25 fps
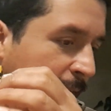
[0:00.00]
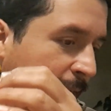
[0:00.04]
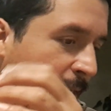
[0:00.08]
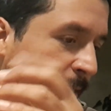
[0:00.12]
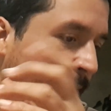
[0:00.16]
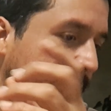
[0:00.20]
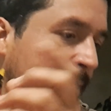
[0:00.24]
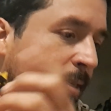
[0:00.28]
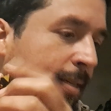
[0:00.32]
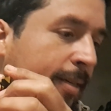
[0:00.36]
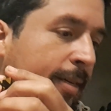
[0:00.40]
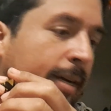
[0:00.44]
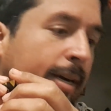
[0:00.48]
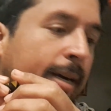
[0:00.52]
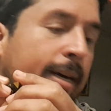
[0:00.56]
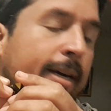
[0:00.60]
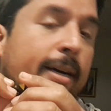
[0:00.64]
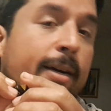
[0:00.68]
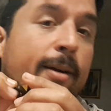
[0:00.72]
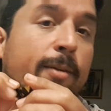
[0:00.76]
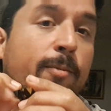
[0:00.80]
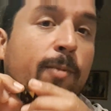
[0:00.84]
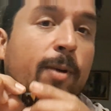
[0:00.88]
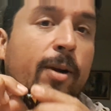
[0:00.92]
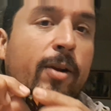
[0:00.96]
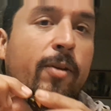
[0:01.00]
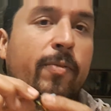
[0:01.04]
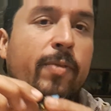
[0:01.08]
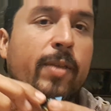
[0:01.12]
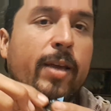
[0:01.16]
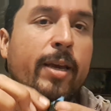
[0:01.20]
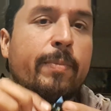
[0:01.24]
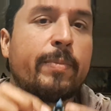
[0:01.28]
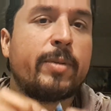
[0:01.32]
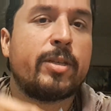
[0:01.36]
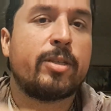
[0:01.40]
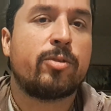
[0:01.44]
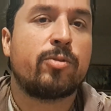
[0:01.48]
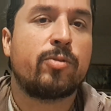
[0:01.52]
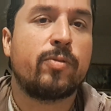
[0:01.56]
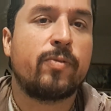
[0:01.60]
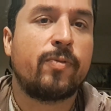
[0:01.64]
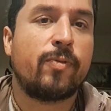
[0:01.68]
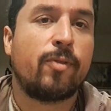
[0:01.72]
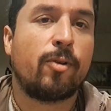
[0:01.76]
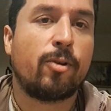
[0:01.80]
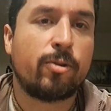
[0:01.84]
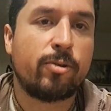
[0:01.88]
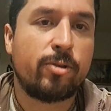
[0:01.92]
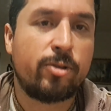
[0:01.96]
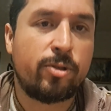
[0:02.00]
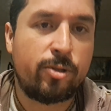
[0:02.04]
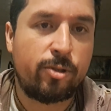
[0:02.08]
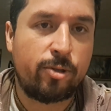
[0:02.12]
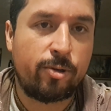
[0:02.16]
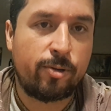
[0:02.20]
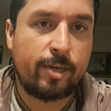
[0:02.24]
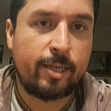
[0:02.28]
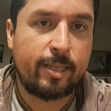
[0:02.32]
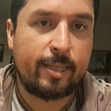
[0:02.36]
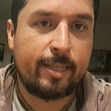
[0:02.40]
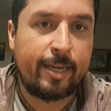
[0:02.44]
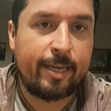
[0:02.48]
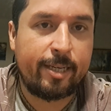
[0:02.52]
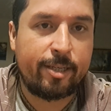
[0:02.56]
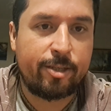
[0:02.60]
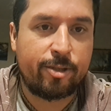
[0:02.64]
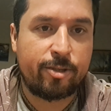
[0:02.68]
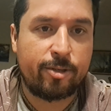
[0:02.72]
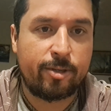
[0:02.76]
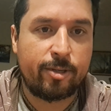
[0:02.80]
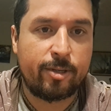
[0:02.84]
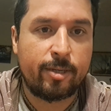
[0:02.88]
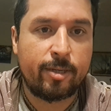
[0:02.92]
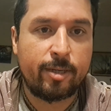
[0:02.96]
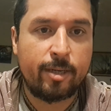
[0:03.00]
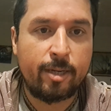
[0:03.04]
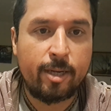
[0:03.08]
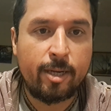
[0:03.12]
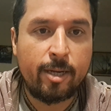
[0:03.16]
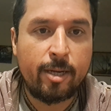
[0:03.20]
things. One of them is to focus your attention.